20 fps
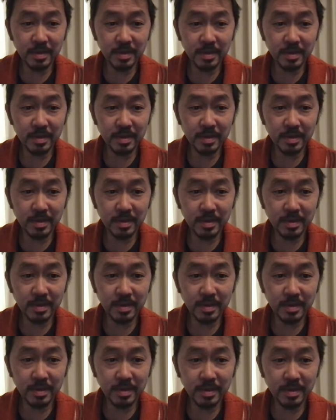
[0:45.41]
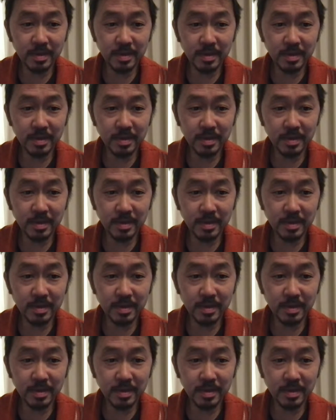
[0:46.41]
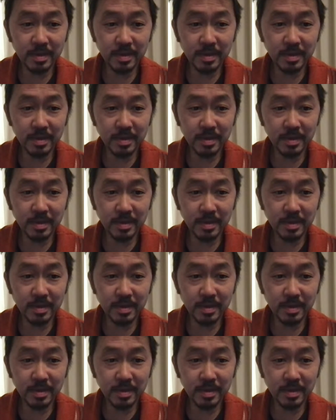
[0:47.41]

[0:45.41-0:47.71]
It will be a short one for reals this time.